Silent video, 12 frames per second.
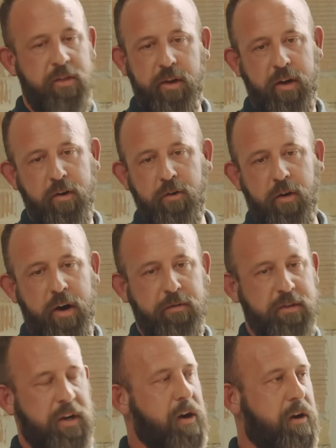think, a lot of
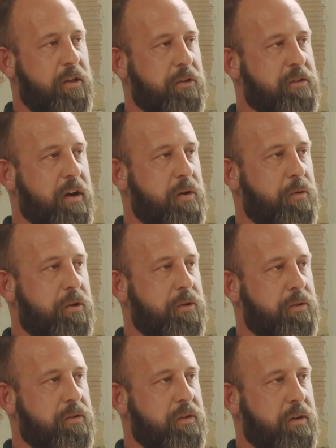us carry those kind of
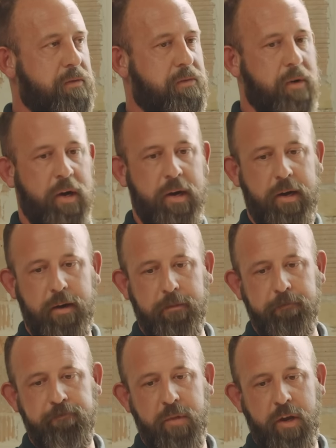wounds of,
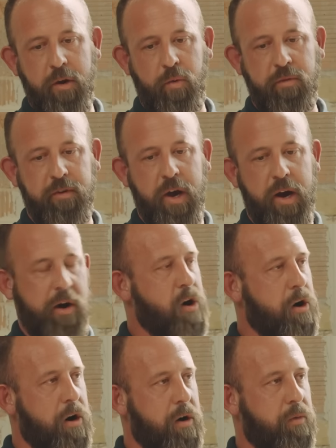we've got a
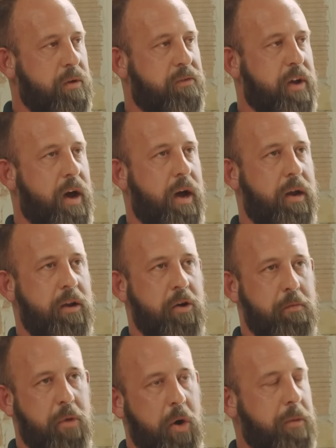hurt. We've got,
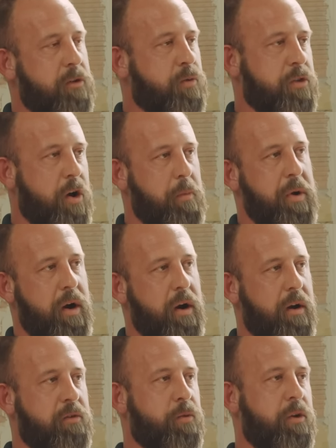moments with our
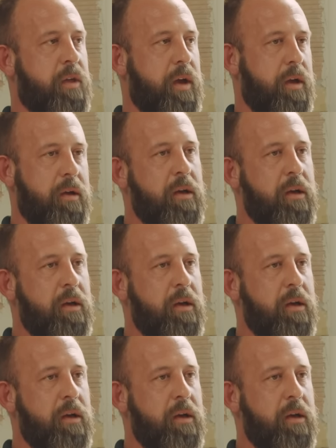parents where they,